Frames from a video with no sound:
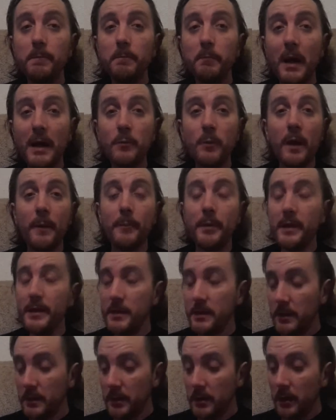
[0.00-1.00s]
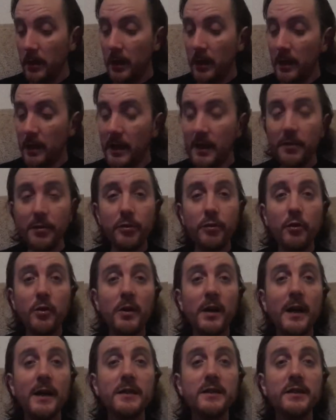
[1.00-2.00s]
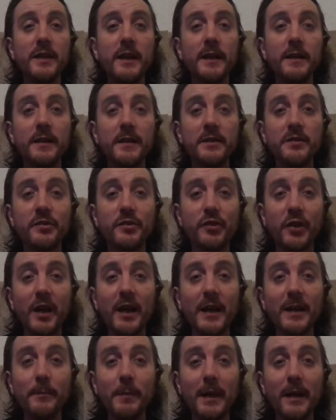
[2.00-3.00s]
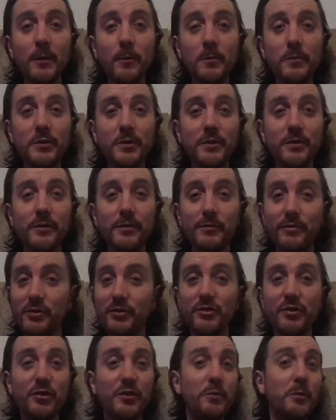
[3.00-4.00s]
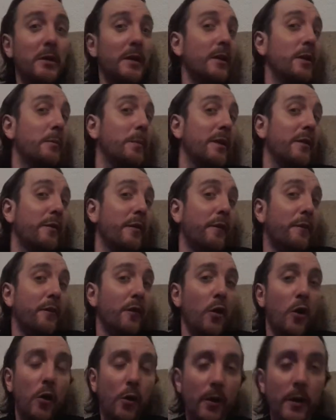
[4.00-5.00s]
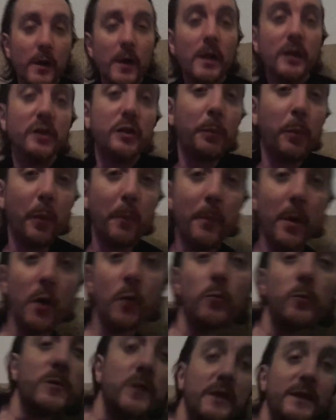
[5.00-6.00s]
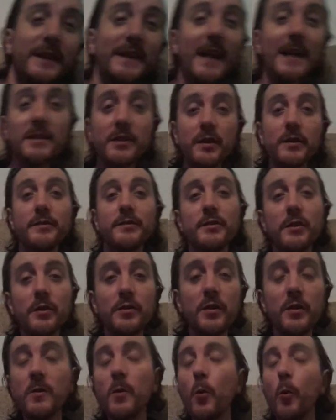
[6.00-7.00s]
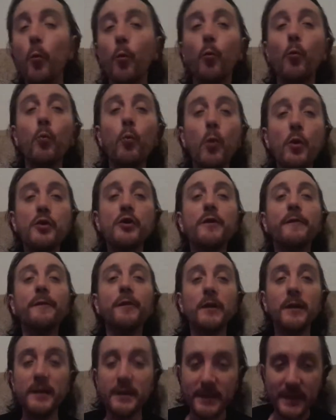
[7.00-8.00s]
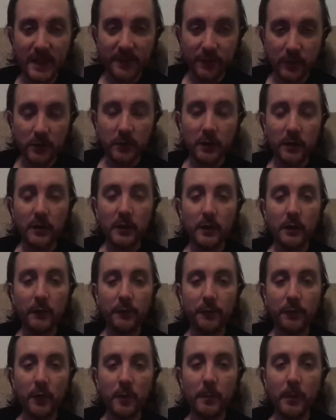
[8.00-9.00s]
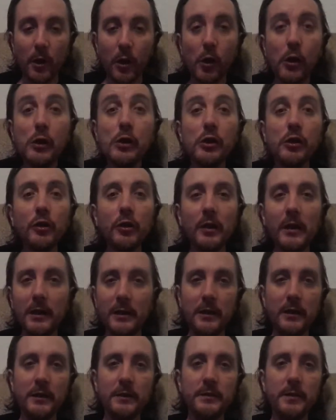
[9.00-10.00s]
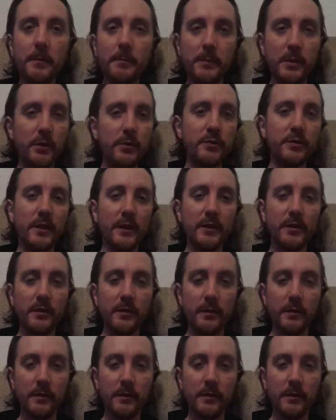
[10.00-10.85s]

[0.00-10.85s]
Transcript: Mindwipe here. I thought I'd take this time out just to do a little bit of a vlog to promote yet another wonderful endeavour from Uncle Art Music